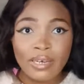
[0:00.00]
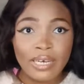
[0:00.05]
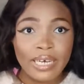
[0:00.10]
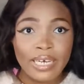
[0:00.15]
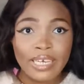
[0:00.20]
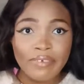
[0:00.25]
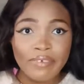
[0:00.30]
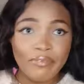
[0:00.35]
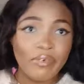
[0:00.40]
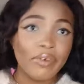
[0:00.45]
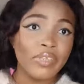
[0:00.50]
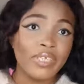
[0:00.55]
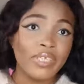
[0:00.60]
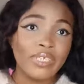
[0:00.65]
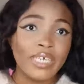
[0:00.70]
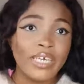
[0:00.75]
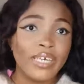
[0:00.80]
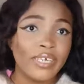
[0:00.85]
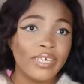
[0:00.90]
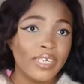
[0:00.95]
I found out
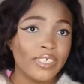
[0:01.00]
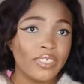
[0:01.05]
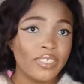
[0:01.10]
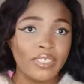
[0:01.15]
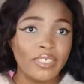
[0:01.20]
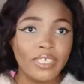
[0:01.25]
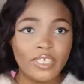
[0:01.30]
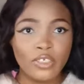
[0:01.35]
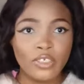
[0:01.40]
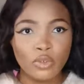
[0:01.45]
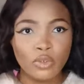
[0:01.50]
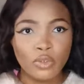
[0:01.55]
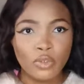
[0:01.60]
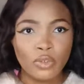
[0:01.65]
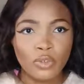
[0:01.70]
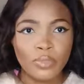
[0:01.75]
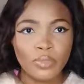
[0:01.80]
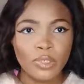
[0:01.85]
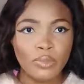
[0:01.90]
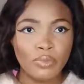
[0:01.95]
that you can actually get your
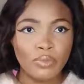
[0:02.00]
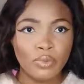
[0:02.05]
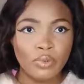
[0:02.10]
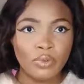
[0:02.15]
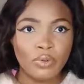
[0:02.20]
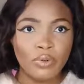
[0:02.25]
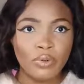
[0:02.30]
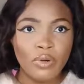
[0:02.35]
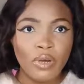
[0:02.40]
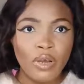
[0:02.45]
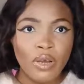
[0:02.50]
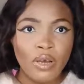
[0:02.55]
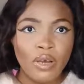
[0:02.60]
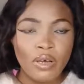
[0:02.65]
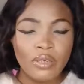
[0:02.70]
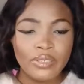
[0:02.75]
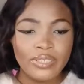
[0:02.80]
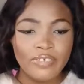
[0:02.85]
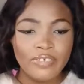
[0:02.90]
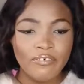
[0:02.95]
Cupid bow
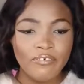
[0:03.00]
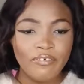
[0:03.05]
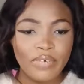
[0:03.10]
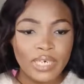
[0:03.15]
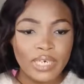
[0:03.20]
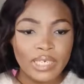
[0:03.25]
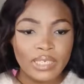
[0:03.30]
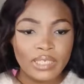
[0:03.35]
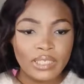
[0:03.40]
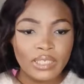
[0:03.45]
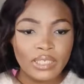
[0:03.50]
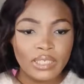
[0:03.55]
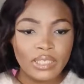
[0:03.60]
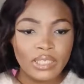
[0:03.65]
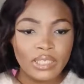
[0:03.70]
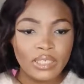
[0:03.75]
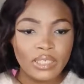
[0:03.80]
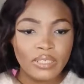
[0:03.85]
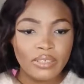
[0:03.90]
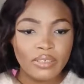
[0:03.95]
defined
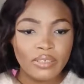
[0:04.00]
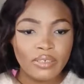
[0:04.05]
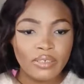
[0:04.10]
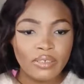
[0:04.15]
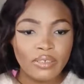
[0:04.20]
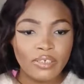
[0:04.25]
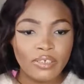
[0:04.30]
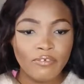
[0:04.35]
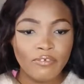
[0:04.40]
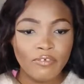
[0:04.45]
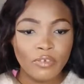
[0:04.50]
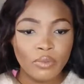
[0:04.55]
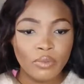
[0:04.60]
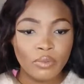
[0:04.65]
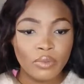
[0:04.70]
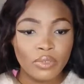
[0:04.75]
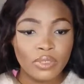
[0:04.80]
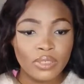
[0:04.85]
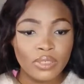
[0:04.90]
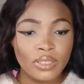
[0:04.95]
if you
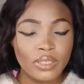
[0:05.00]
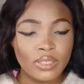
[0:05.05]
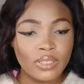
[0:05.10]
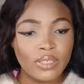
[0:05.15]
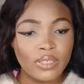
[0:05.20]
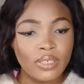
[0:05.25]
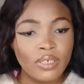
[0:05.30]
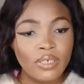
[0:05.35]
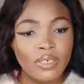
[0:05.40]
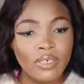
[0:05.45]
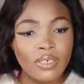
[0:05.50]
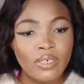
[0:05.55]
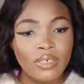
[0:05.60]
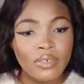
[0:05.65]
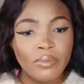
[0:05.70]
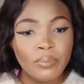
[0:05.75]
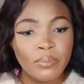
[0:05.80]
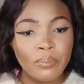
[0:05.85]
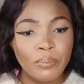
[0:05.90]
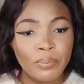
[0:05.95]
want,
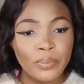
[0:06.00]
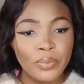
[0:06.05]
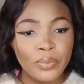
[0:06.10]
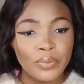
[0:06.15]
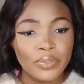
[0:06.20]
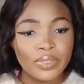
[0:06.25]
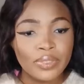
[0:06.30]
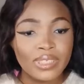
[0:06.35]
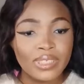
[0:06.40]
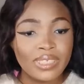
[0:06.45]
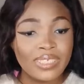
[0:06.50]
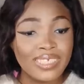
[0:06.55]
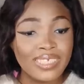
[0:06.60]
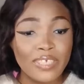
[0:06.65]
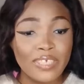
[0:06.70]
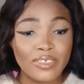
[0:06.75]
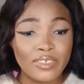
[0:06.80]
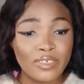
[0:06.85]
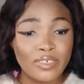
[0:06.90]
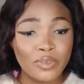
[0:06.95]
but it's
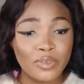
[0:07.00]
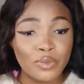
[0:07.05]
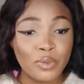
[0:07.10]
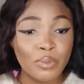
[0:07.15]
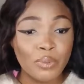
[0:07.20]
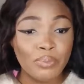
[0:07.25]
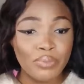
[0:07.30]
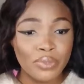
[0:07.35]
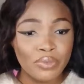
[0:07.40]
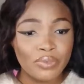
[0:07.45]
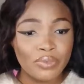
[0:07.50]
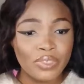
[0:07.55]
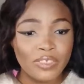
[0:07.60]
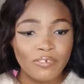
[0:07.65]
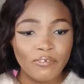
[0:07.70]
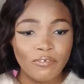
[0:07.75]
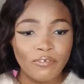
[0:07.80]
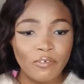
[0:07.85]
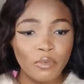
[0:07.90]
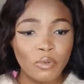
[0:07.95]
actually so
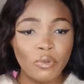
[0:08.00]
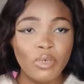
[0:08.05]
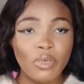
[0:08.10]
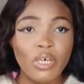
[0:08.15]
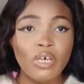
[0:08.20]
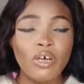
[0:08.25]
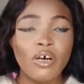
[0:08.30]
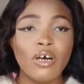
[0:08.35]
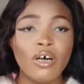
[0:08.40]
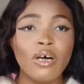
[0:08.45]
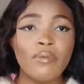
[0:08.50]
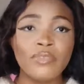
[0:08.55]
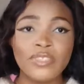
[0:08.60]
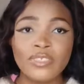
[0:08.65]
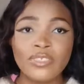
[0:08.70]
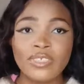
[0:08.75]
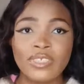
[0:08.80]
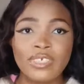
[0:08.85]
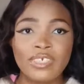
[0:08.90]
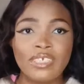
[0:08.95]
beautiful. I'm
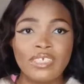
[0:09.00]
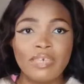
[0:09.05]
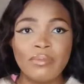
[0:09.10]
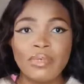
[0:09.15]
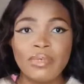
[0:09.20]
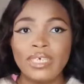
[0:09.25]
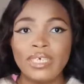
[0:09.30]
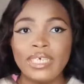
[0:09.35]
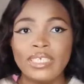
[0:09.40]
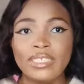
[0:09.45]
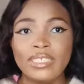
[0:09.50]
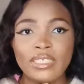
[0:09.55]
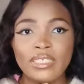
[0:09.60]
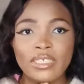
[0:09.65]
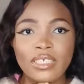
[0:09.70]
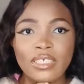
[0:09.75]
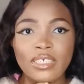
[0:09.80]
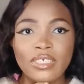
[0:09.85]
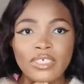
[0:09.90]
also thinking about getting